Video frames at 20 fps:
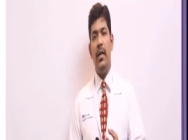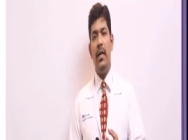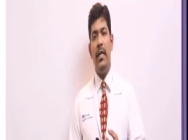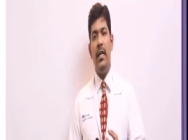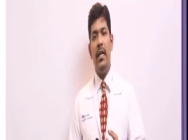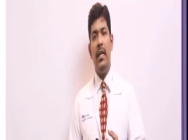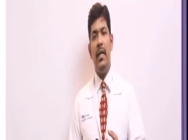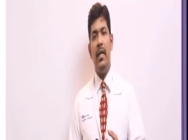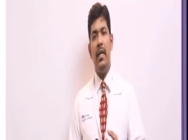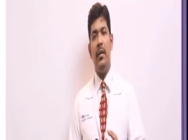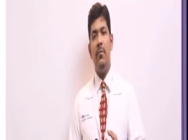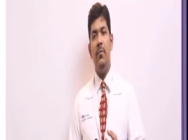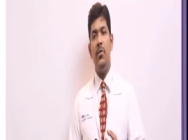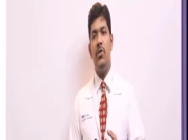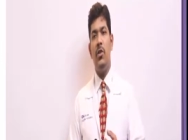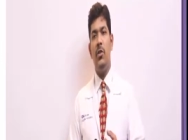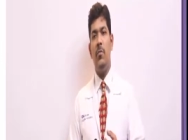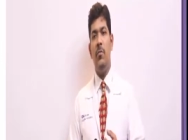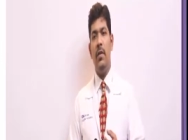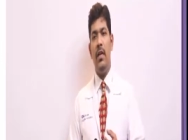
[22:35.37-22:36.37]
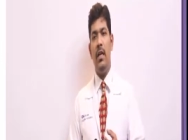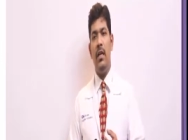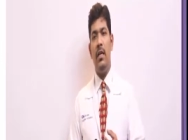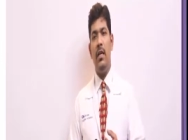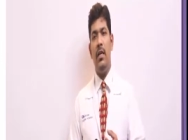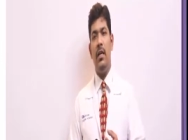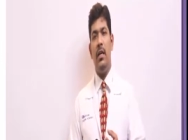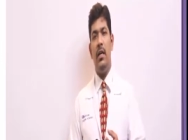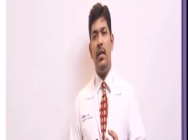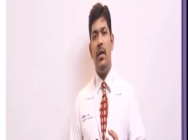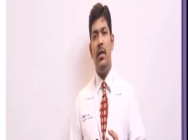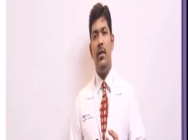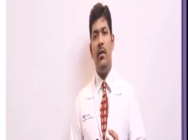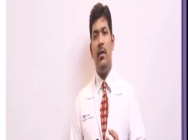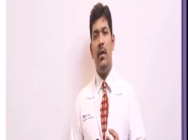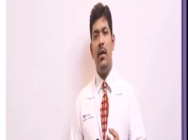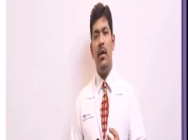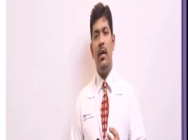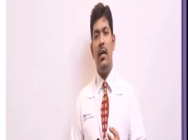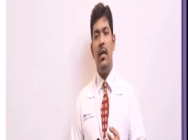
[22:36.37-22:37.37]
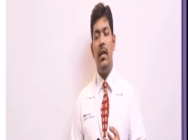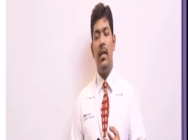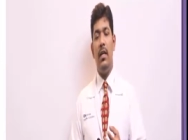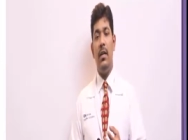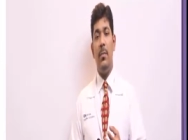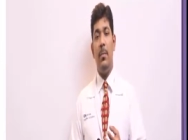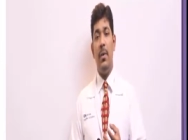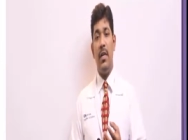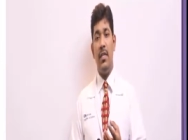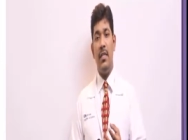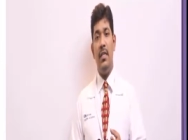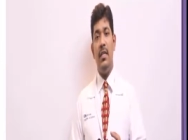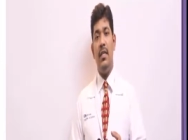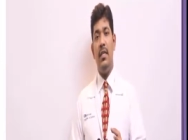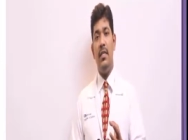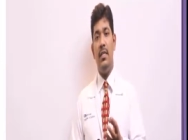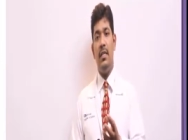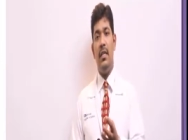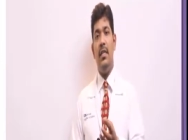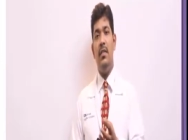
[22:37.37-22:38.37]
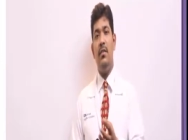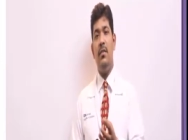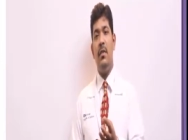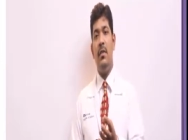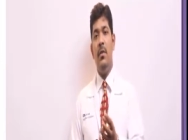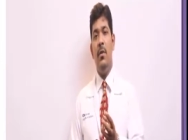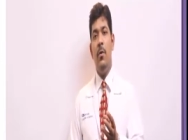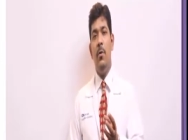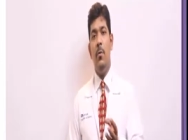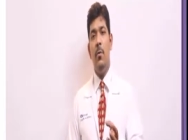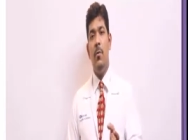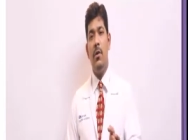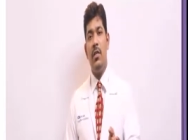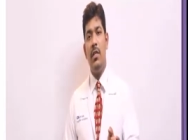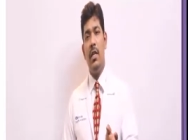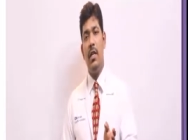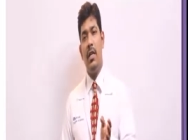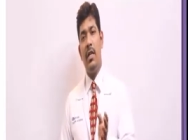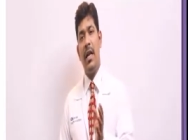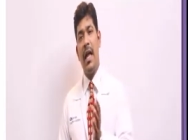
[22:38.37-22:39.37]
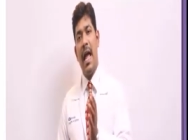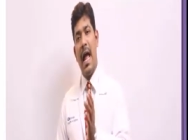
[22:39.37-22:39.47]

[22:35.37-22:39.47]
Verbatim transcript: uh, DNA which were uh, uh, in present in cells which are